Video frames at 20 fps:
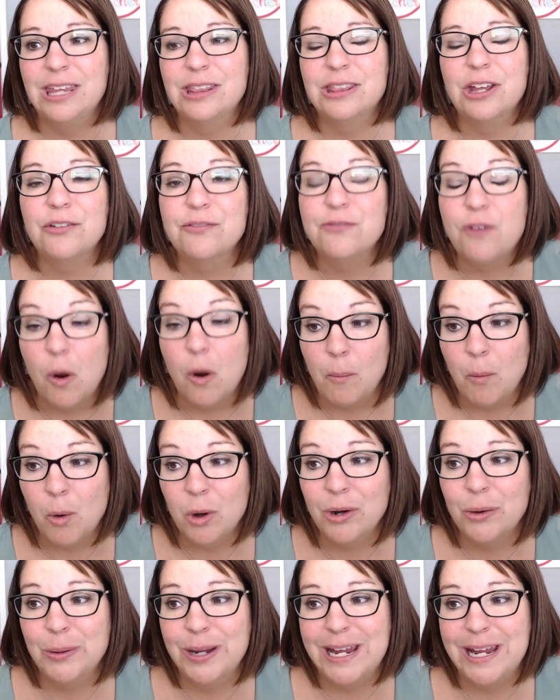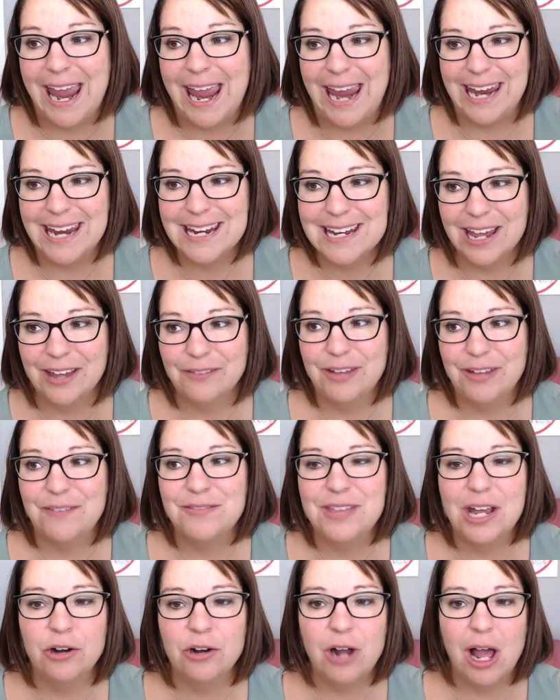They're far more creative
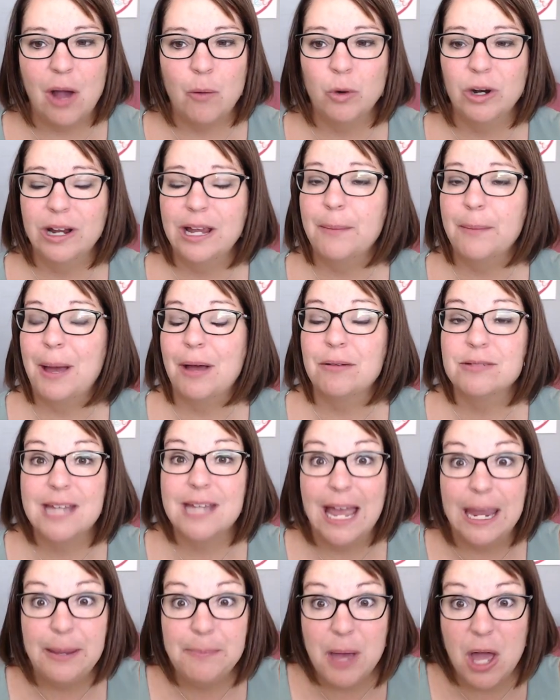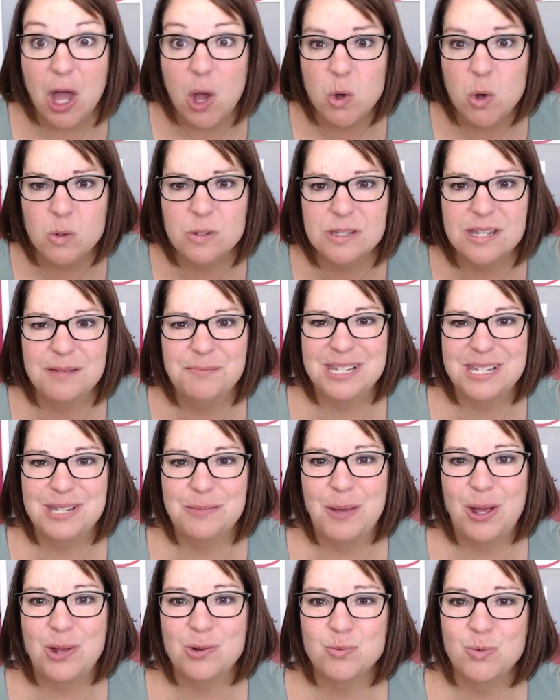if they're not worrying about typos and
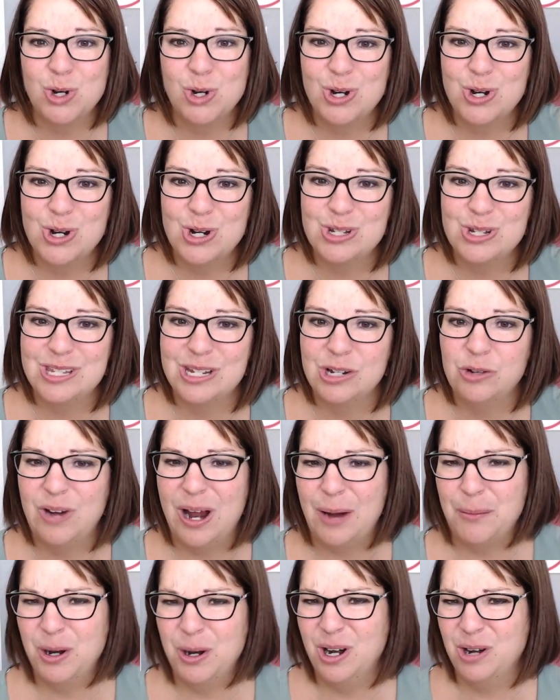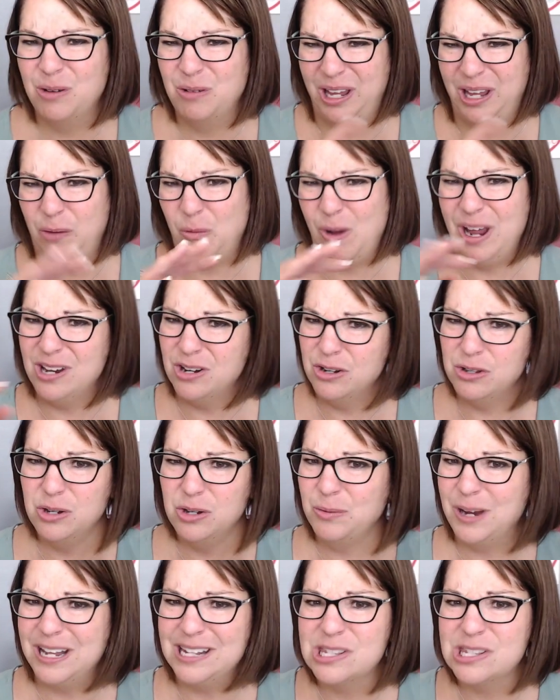misspelled words and grammar and like, why are
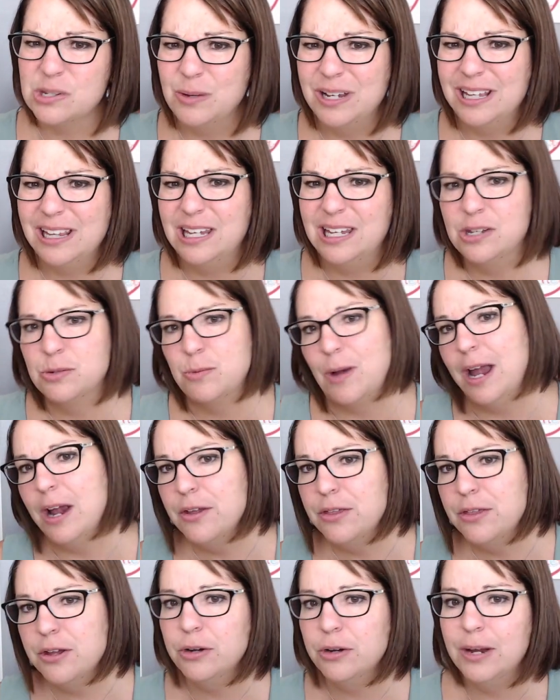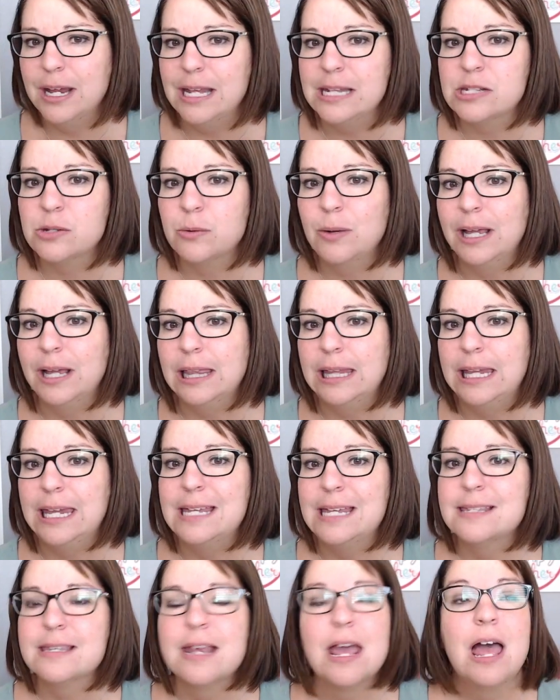there red squigglies? Why are there green
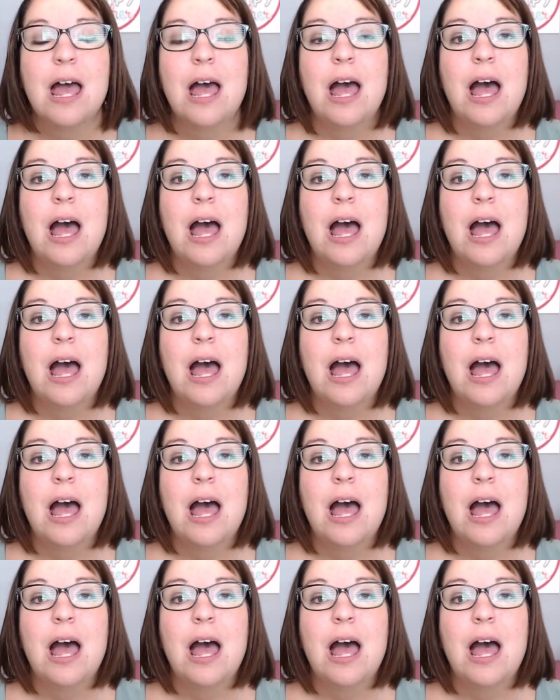squigglies?